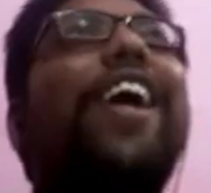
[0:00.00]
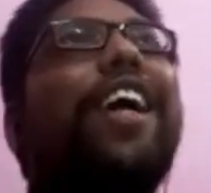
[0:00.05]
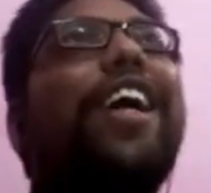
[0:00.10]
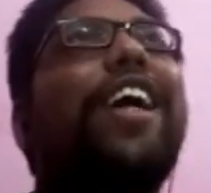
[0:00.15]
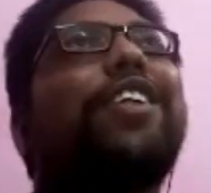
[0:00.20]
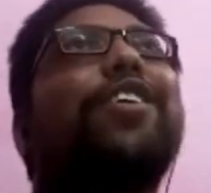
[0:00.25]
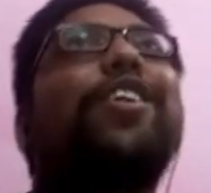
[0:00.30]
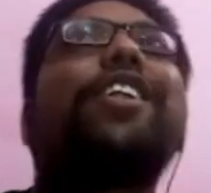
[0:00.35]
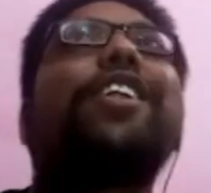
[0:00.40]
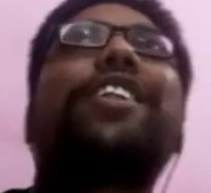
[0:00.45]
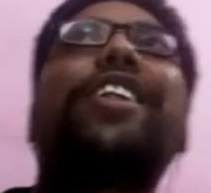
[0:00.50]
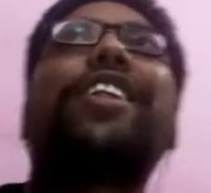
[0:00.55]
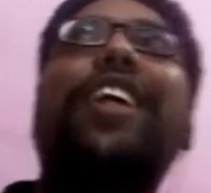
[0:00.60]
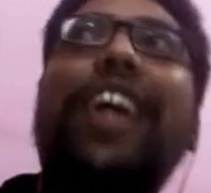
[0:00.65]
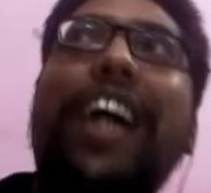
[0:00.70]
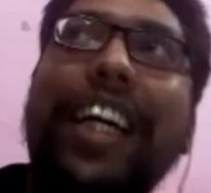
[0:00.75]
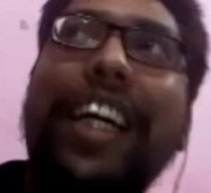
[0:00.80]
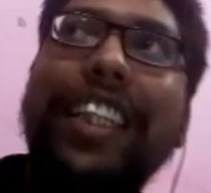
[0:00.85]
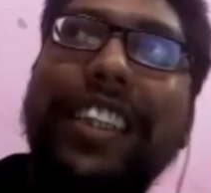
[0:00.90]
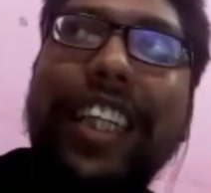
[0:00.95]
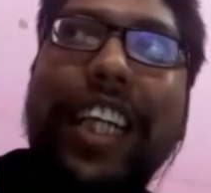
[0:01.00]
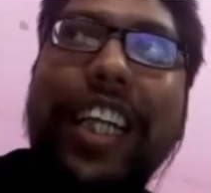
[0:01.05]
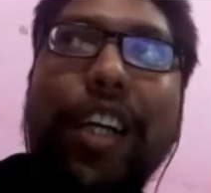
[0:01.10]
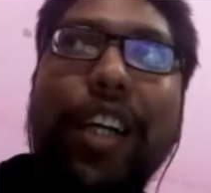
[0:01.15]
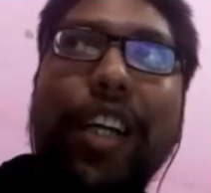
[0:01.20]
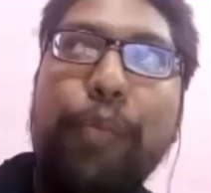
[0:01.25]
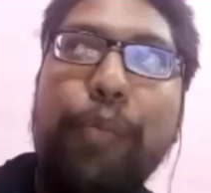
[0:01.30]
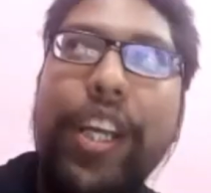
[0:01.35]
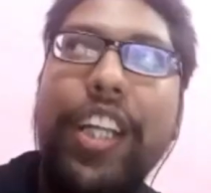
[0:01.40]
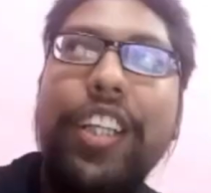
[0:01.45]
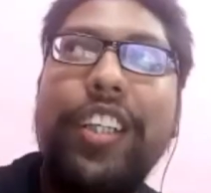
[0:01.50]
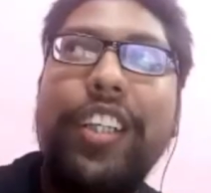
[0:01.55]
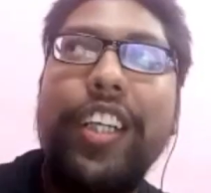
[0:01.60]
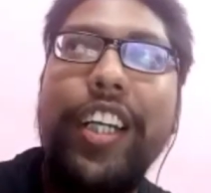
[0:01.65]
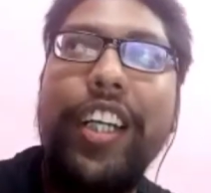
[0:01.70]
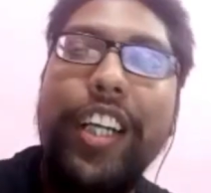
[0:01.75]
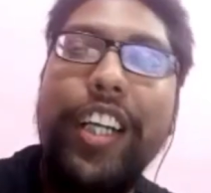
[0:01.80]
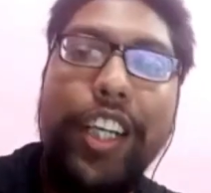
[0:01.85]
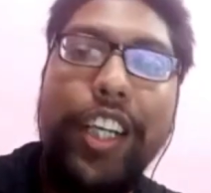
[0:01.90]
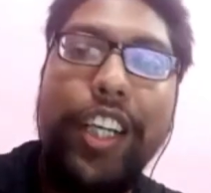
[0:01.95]
Actually, sir, I sent mail
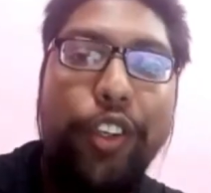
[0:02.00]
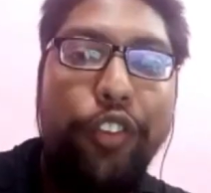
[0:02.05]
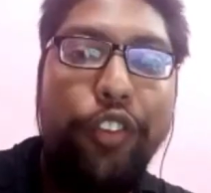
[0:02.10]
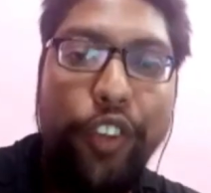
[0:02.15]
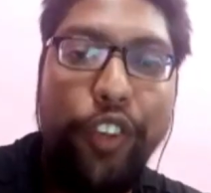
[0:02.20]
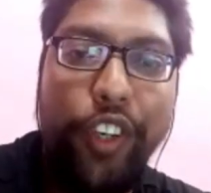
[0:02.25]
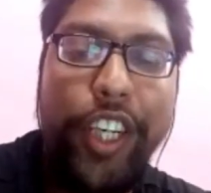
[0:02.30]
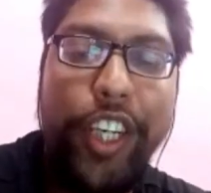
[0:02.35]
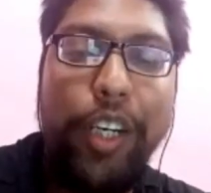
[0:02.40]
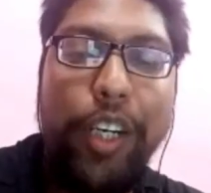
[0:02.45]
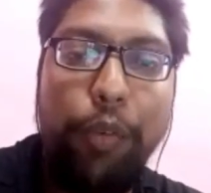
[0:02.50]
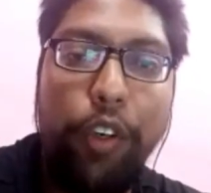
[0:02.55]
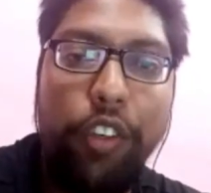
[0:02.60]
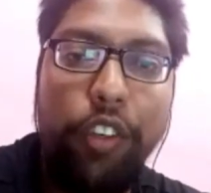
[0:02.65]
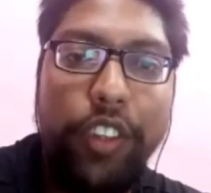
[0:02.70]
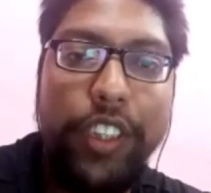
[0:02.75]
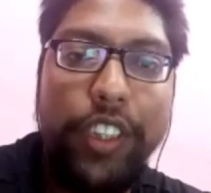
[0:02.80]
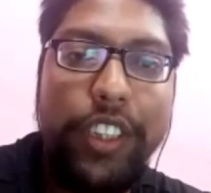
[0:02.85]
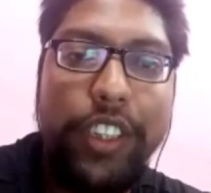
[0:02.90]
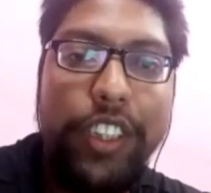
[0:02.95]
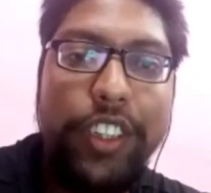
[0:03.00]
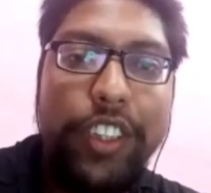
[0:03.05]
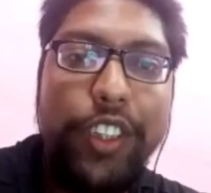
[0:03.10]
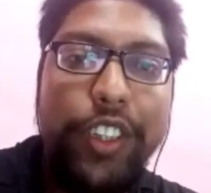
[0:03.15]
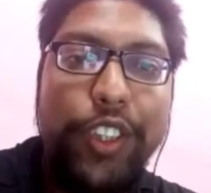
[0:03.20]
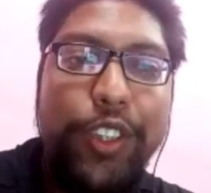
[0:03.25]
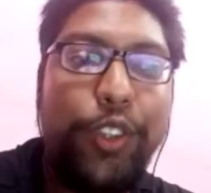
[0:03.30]
300 to 400 professors.